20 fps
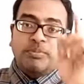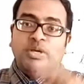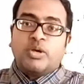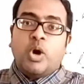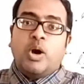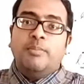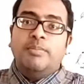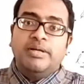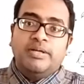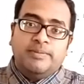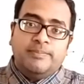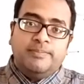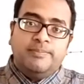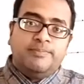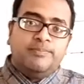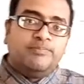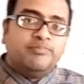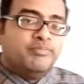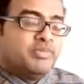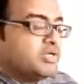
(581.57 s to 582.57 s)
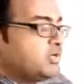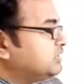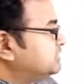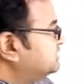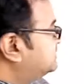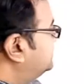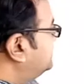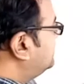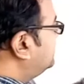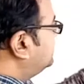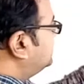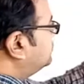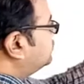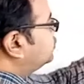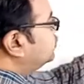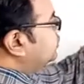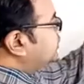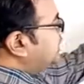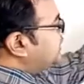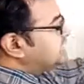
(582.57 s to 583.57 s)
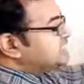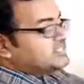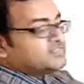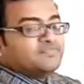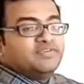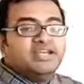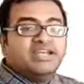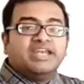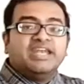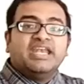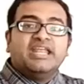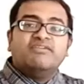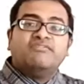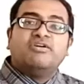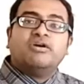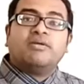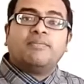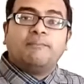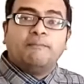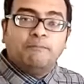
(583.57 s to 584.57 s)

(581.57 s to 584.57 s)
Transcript: be common because the two lines will never